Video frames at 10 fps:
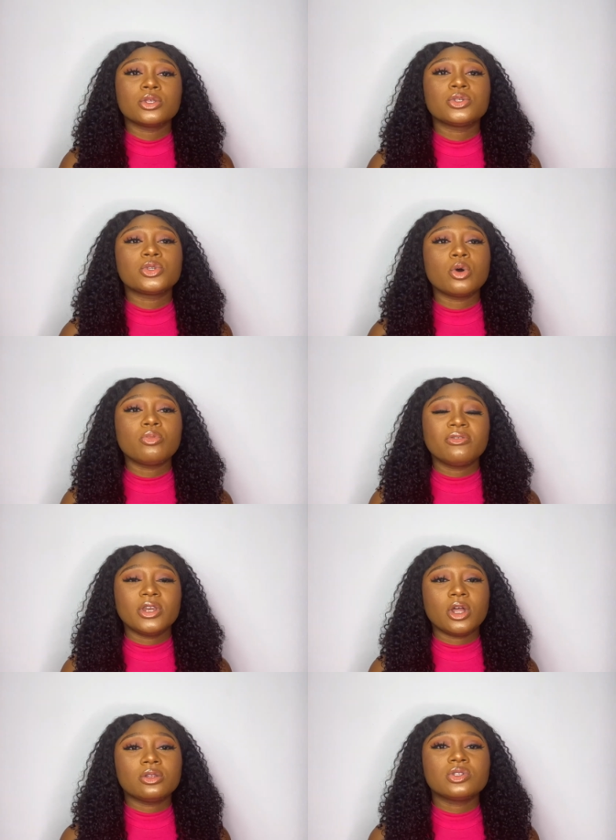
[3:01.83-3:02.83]
So
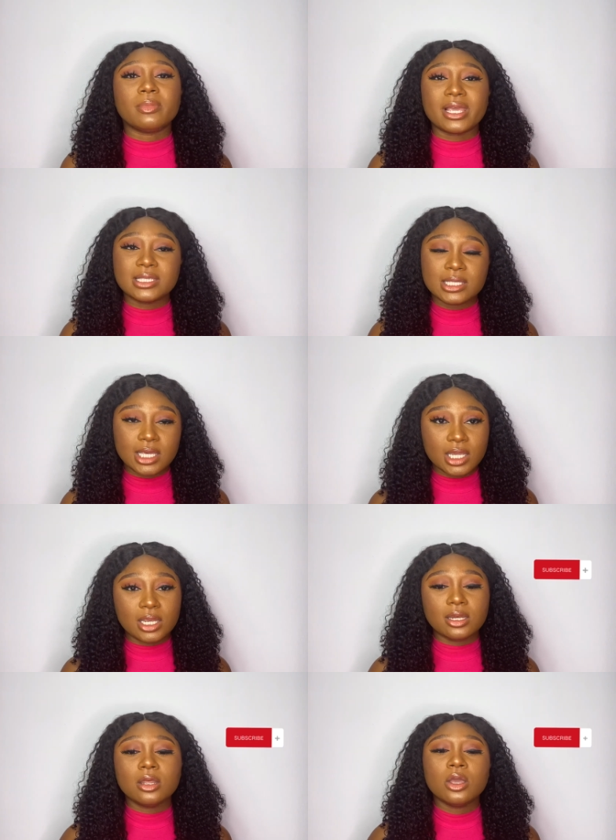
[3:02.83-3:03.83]
moving on to my
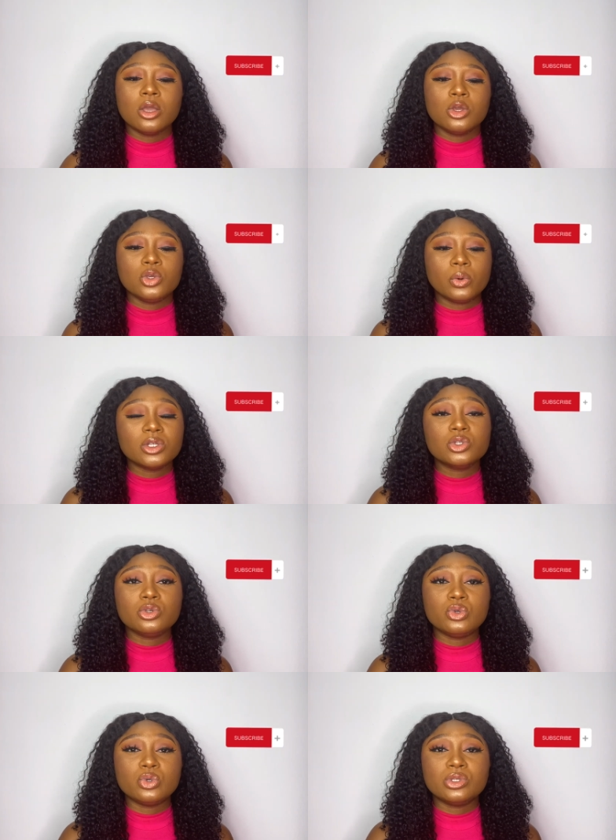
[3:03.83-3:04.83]
skin, you want to
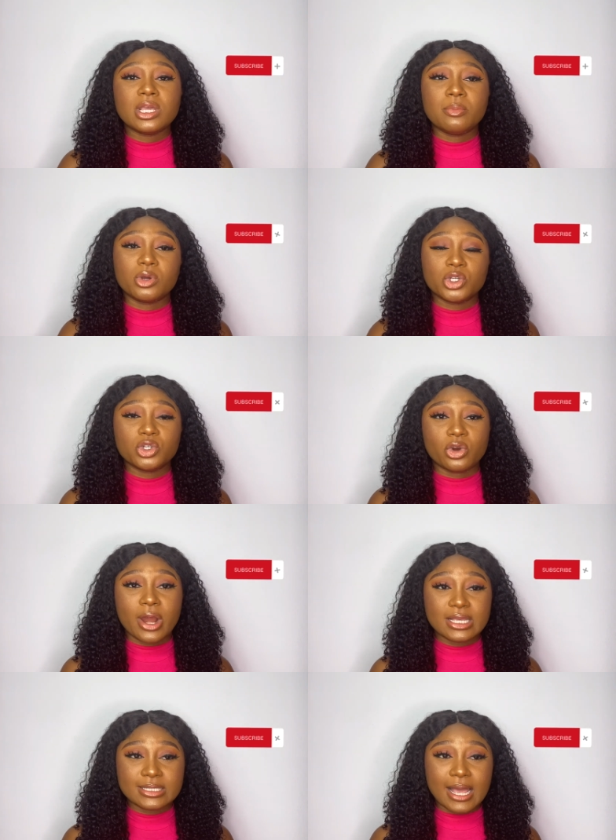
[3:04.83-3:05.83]
use a
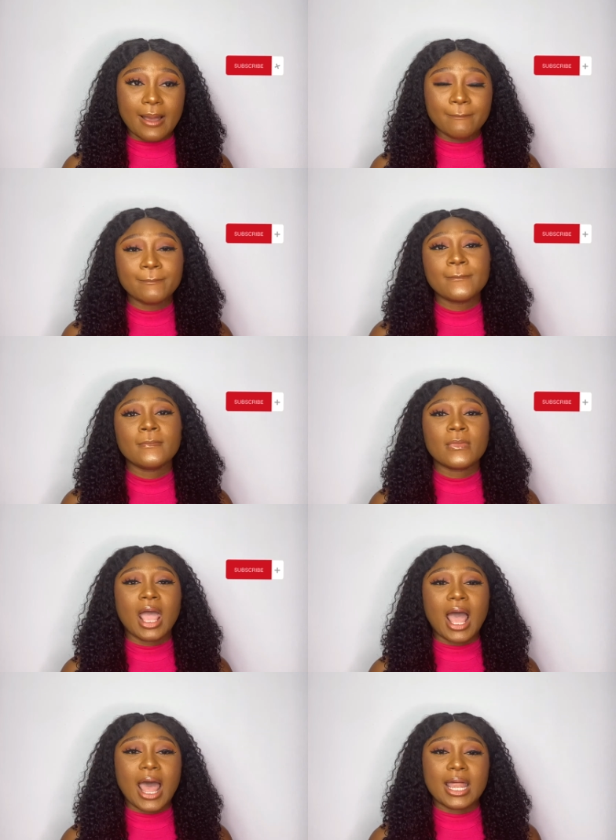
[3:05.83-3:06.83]
moisturizer.
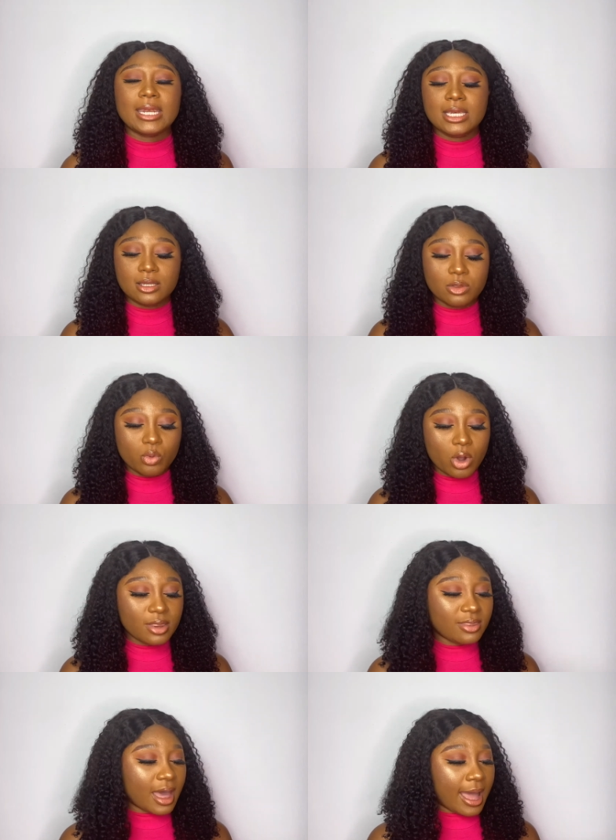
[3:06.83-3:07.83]
And the
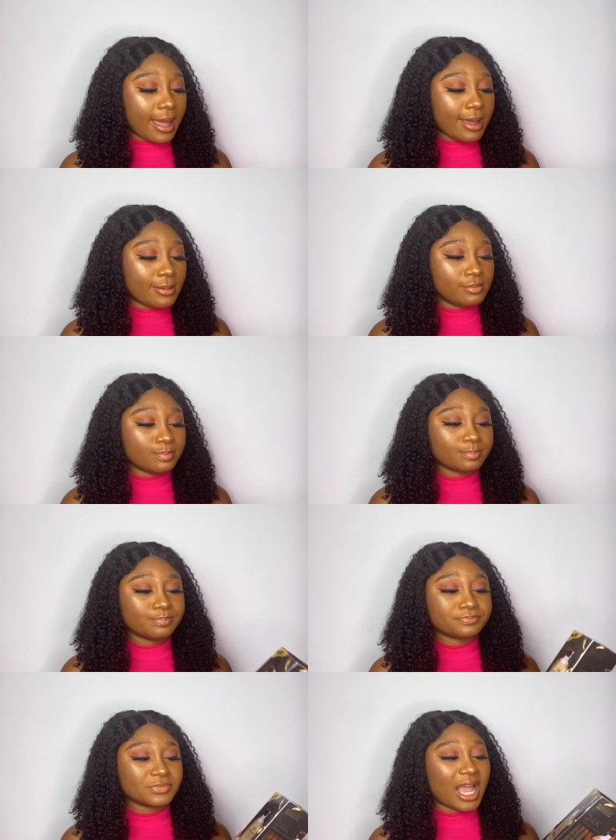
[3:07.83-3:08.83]
one
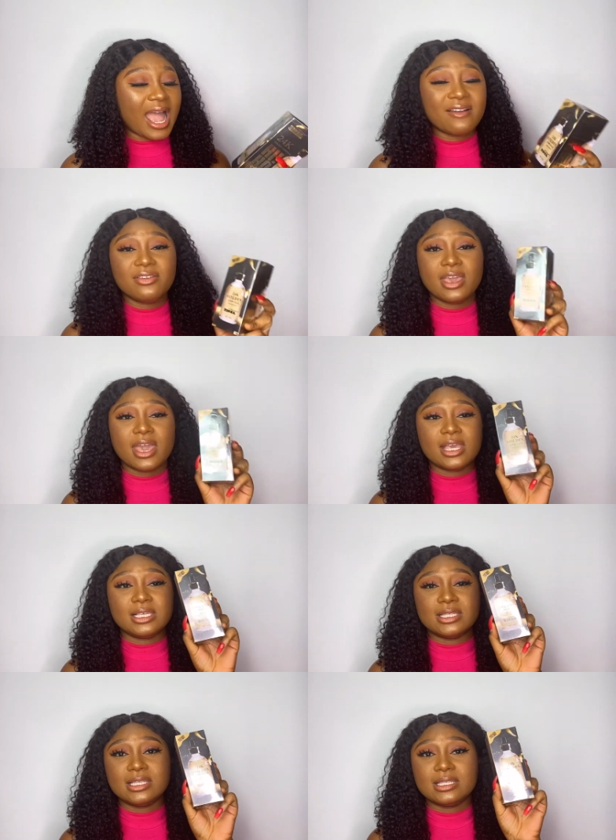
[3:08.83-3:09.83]
that I have here
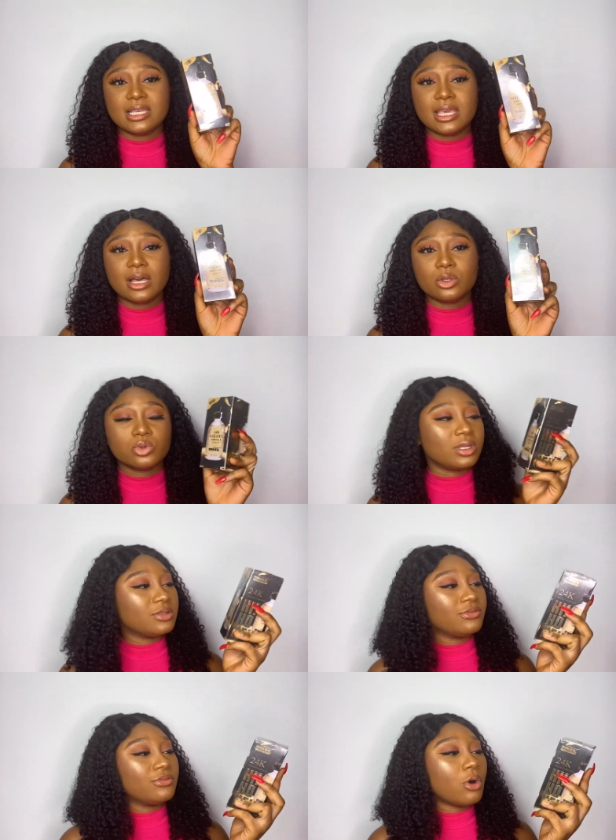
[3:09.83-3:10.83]
is the zikel
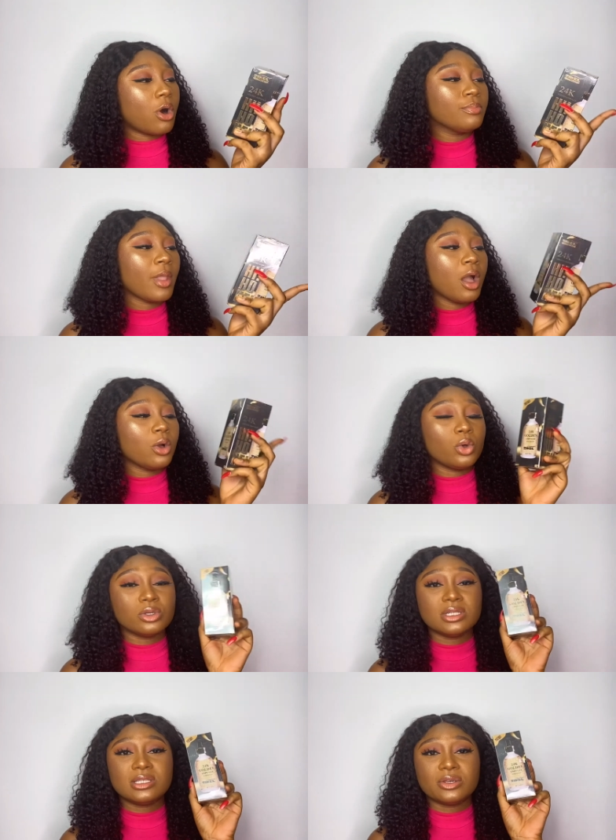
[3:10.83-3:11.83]
24
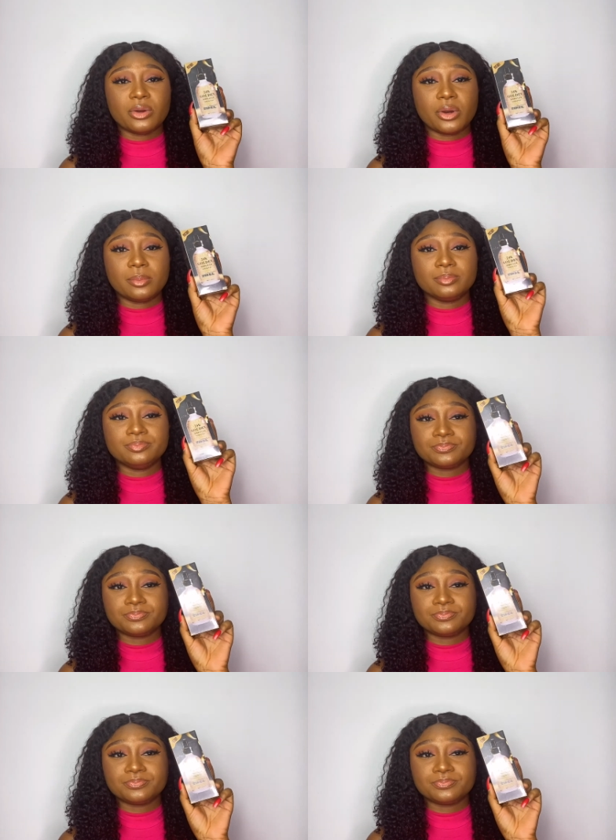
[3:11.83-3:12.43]
golden serum.